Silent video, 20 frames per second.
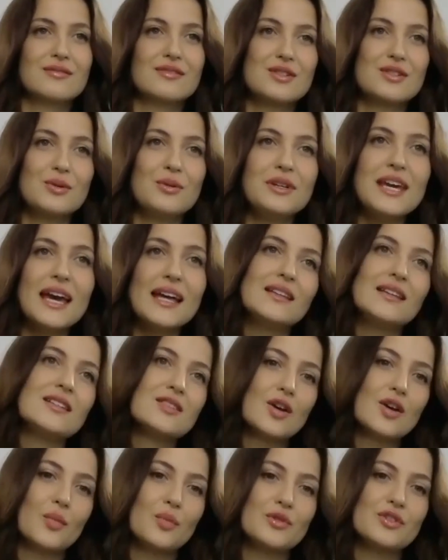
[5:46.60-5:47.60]
to get this
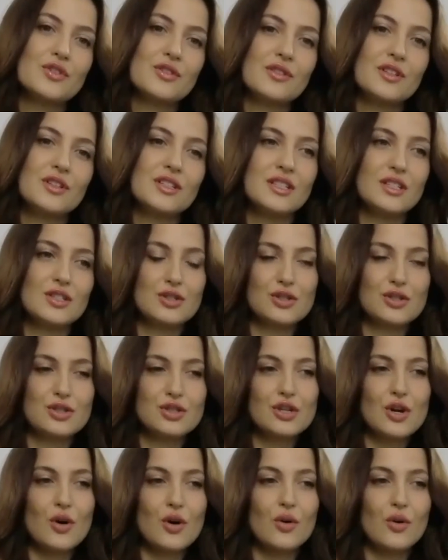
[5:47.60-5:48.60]
opportunity to
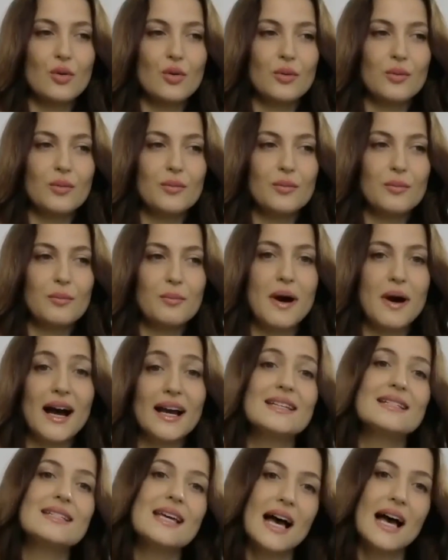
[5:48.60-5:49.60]
show my
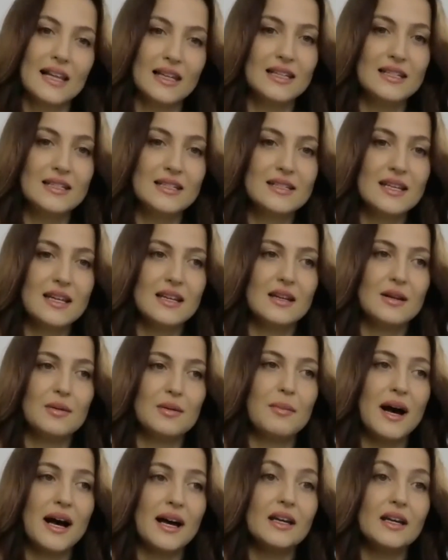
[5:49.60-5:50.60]
talent and
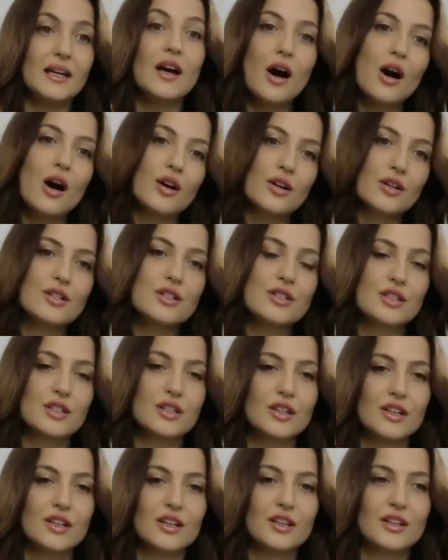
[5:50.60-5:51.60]
my art
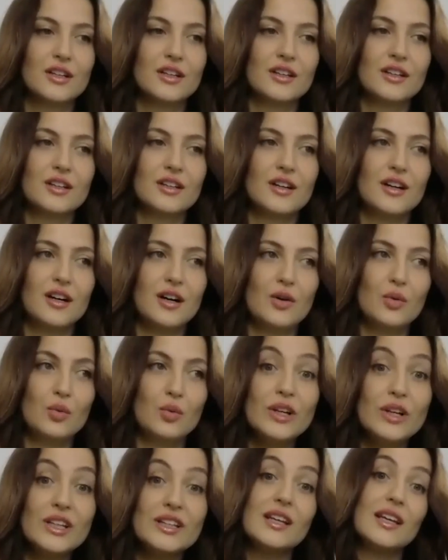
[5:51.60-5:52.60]

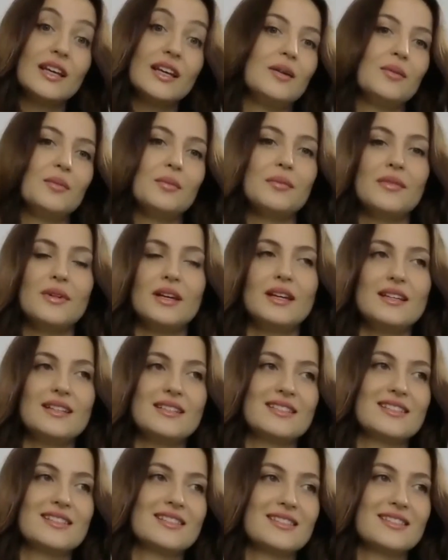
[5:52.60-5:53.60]
with him
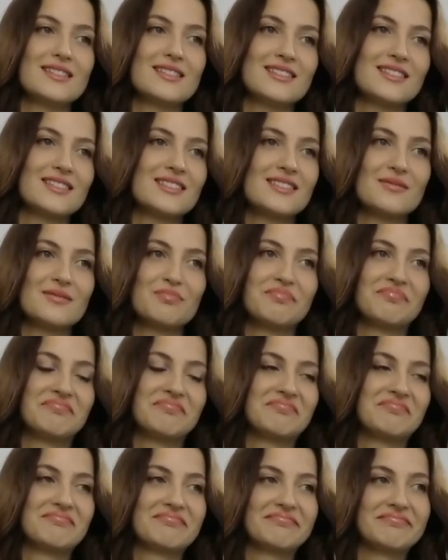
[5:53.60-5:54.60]
is
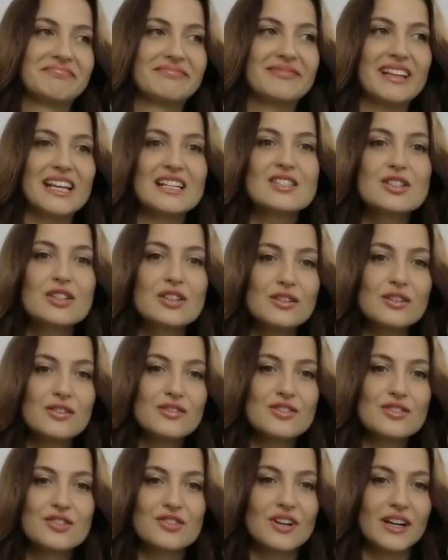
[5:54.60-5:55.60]

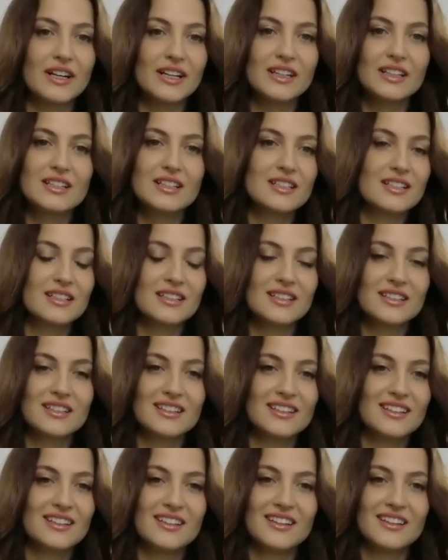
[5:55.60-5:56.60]
huge, right?
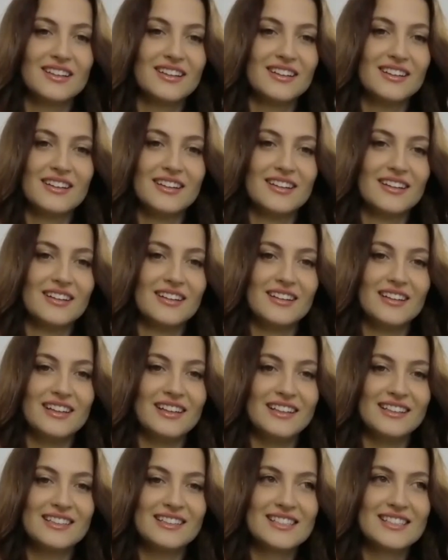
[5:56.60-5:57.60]

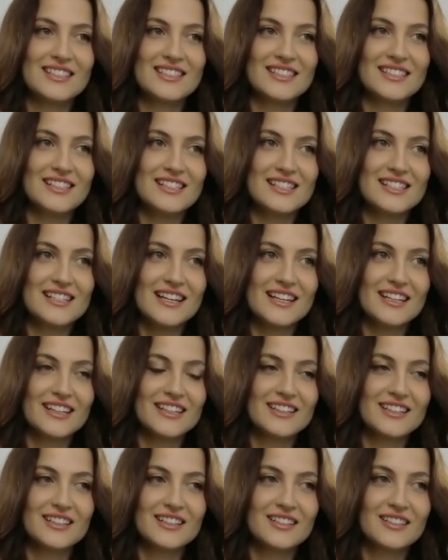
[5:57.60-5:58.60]
It's like,
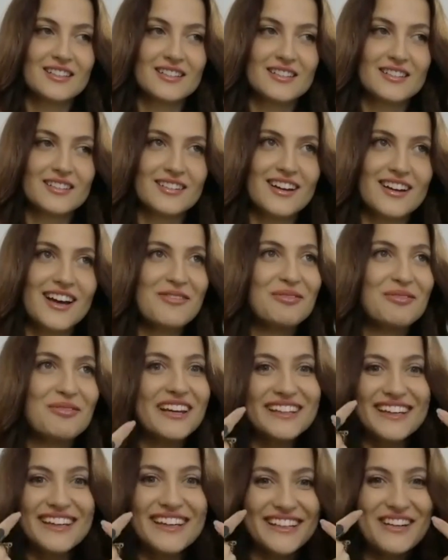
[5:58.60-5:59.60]
I'm
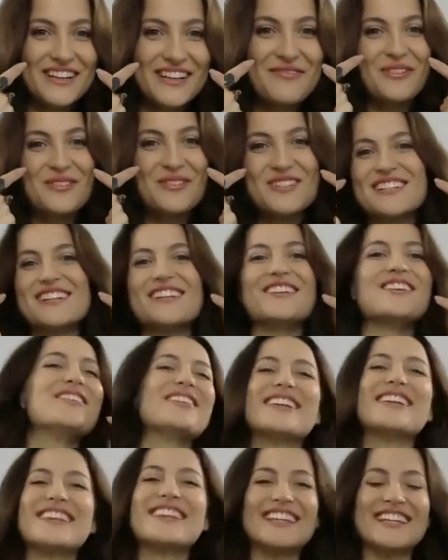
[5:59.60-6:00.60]
like getting emotional
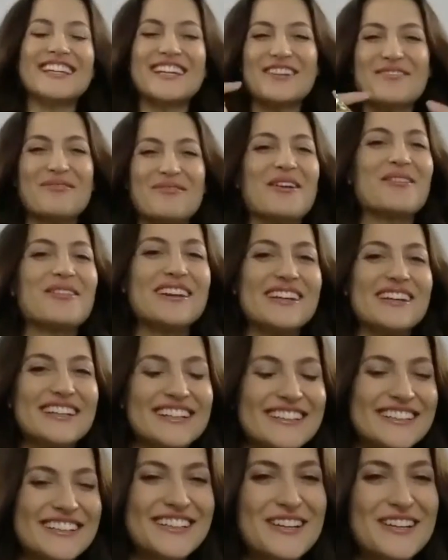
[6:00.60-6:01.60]
only thinking about it.